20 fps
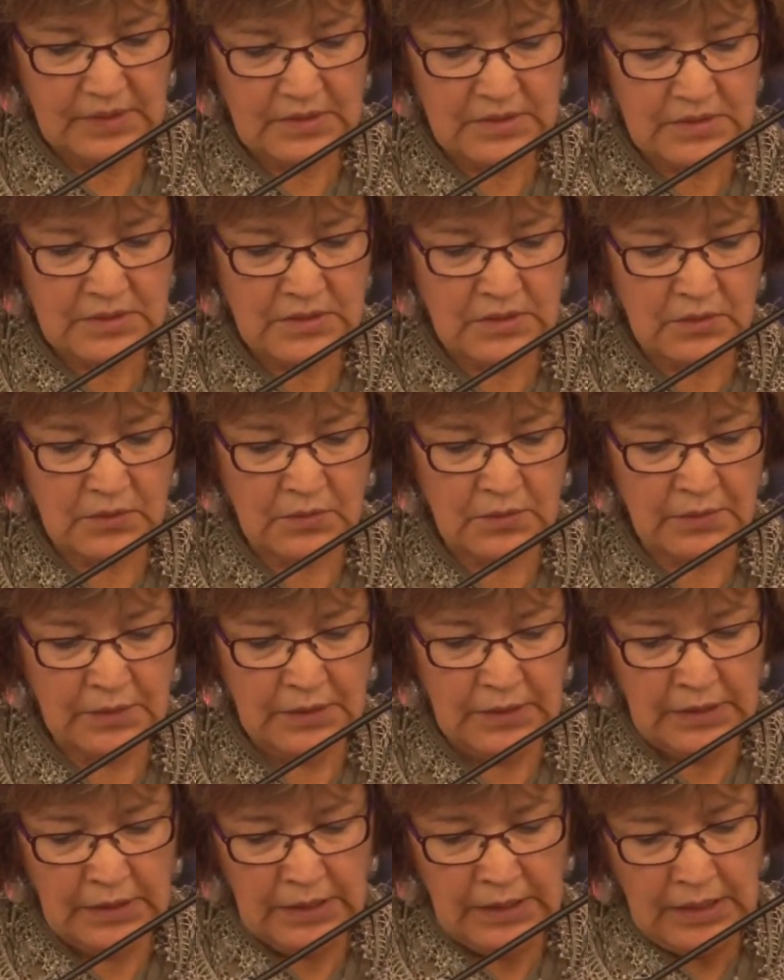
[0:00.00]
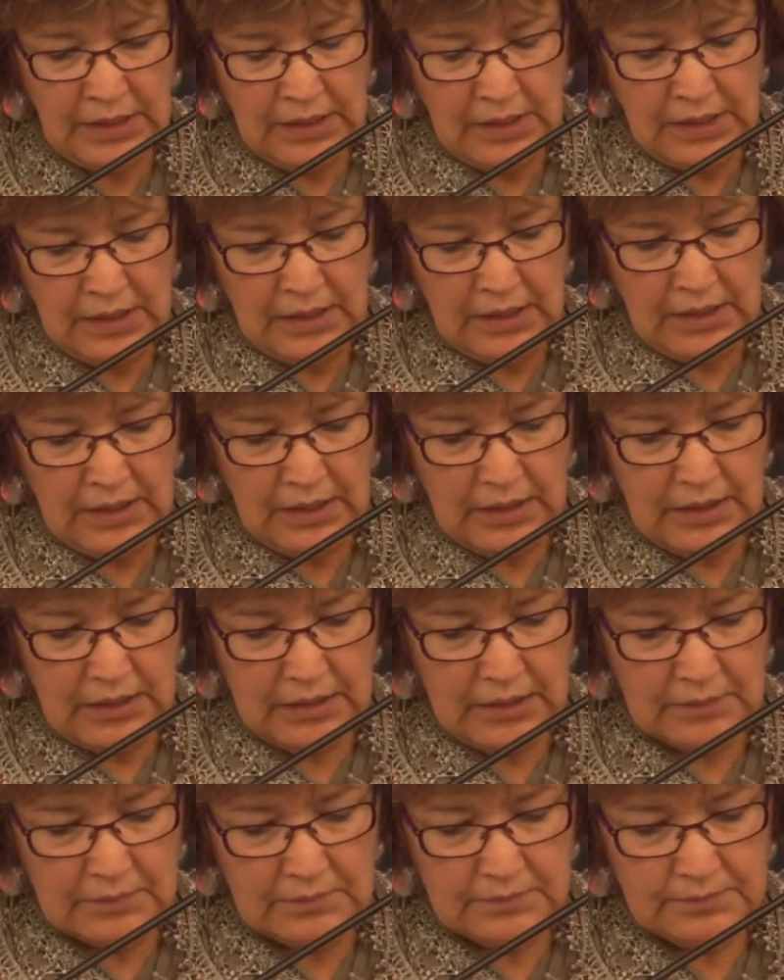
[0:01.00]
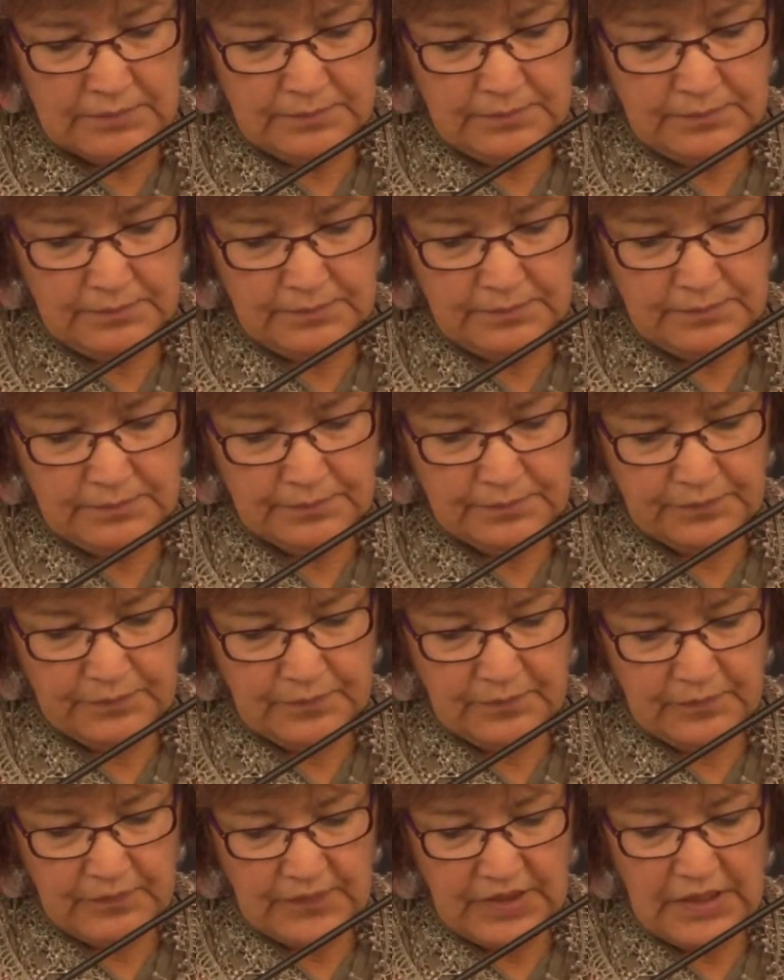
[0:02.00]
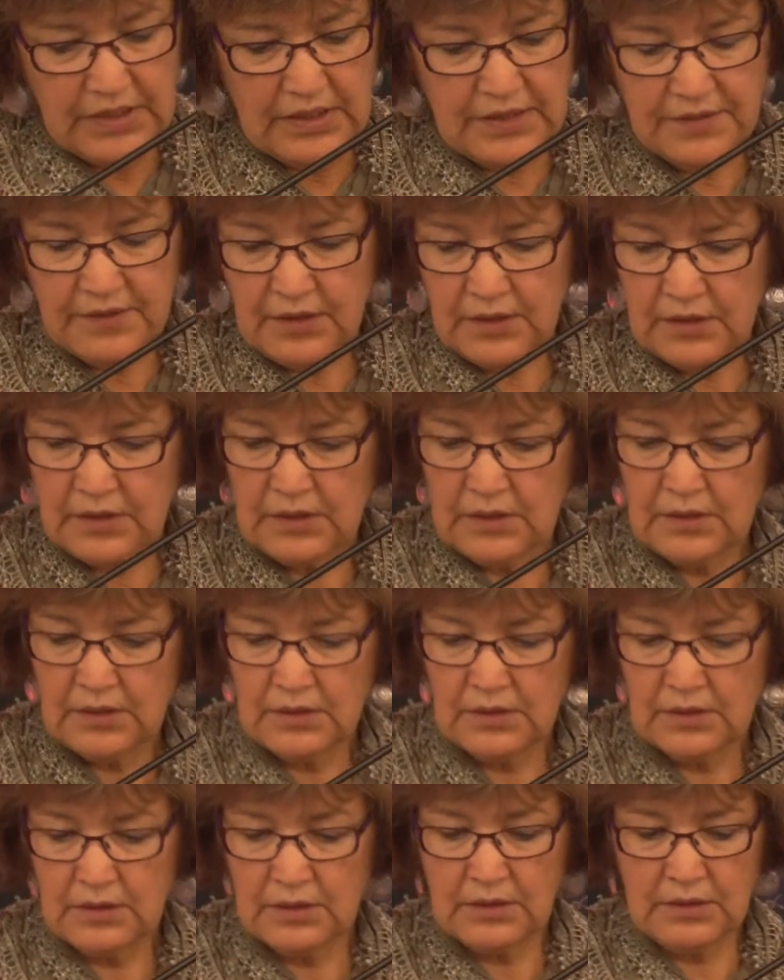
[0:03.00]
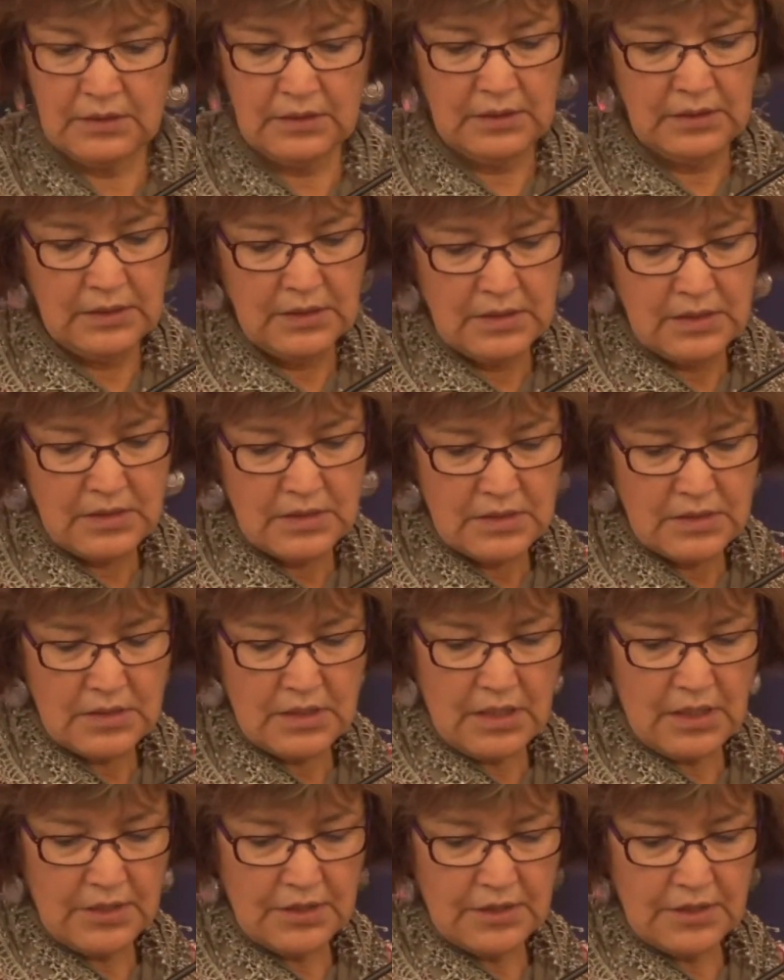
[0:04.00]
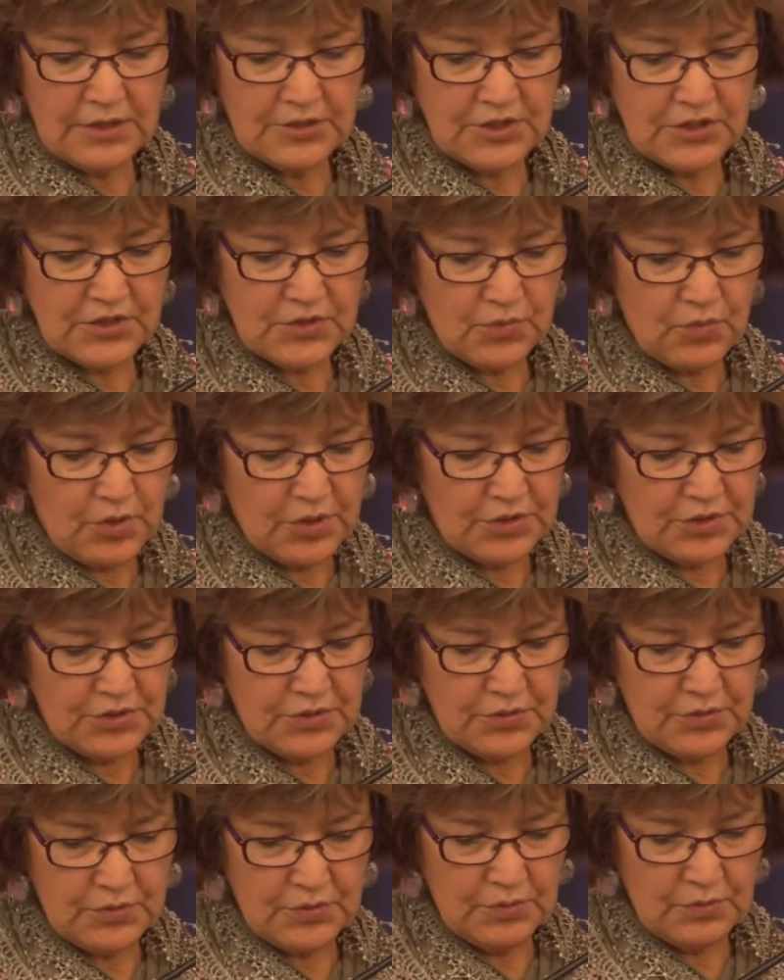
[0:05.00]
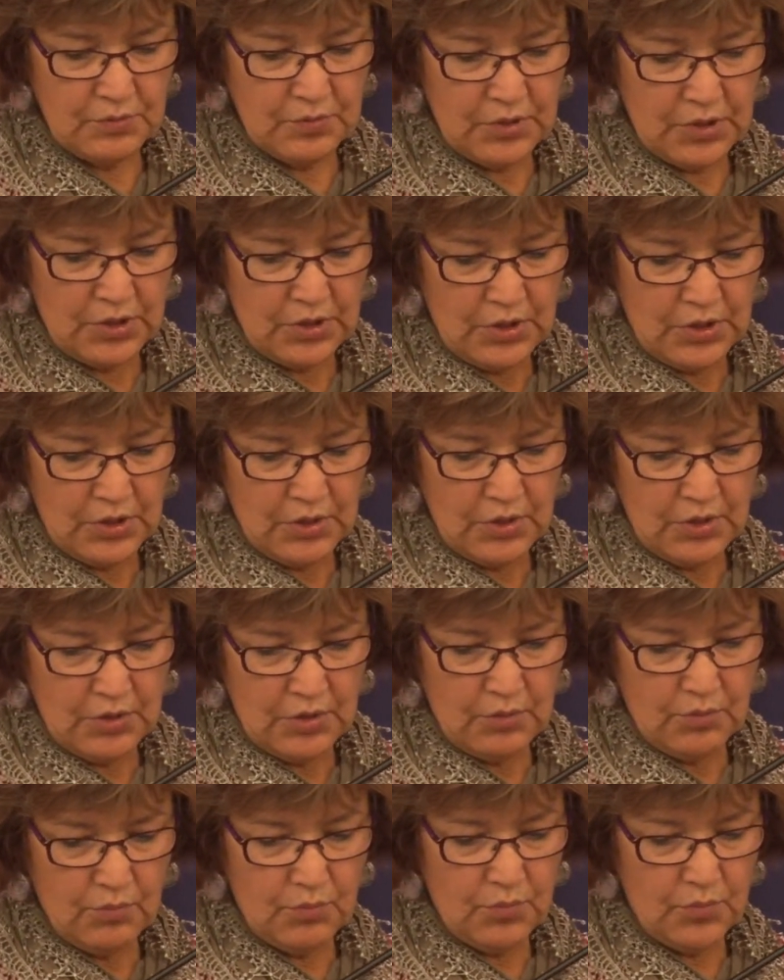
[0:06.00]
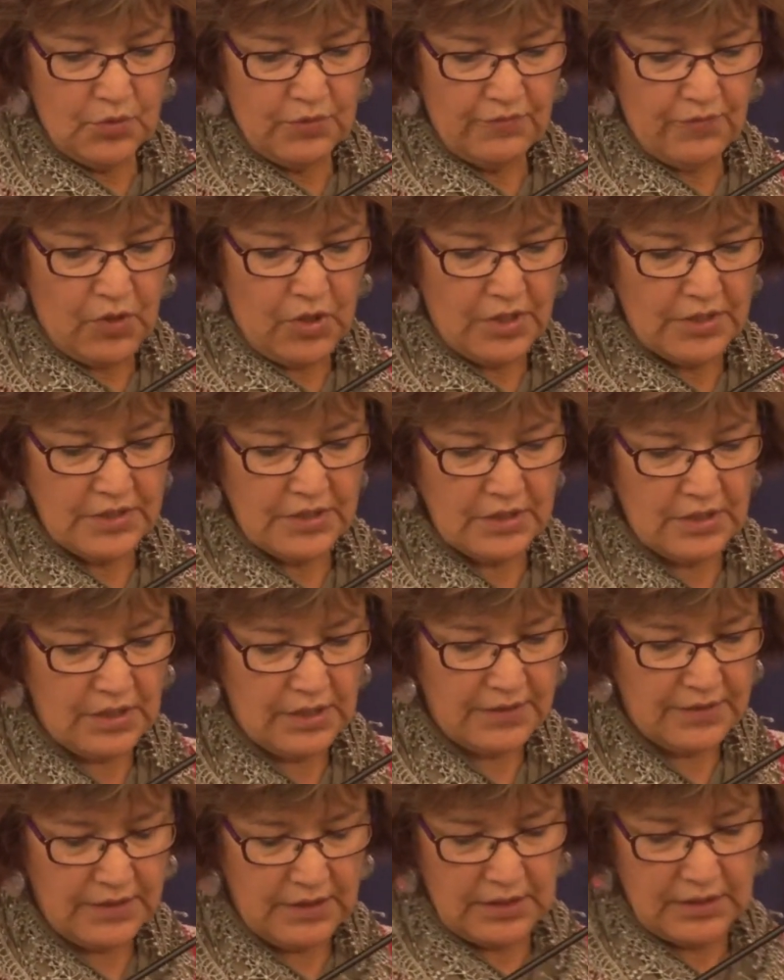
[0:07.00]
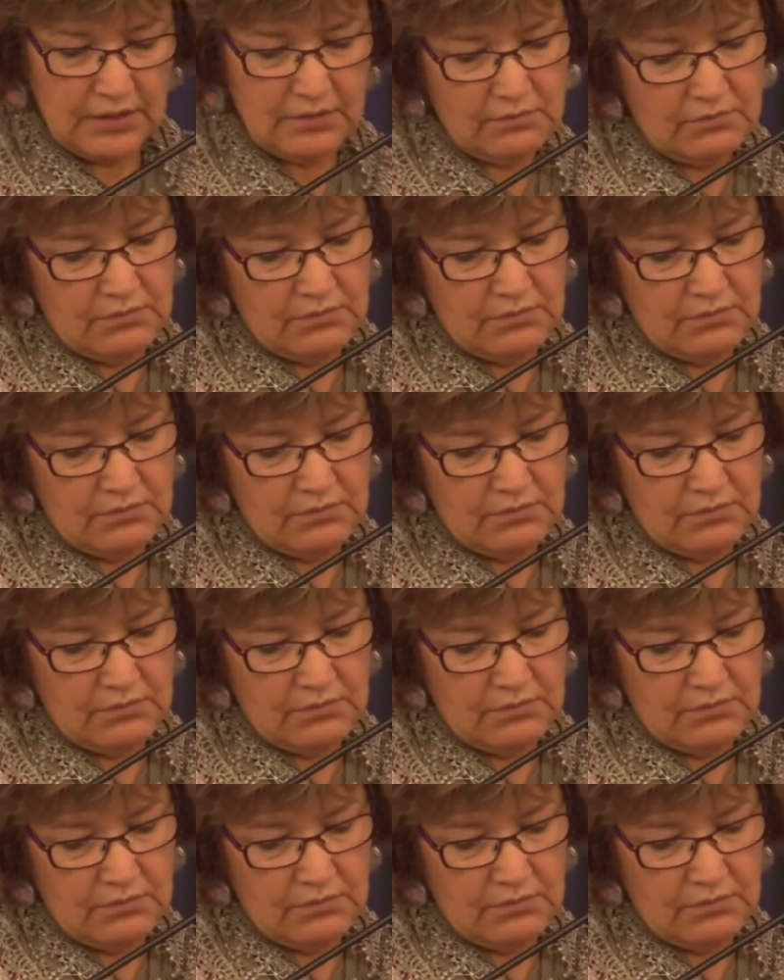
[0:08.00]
So, and I think I just want to move on, and I think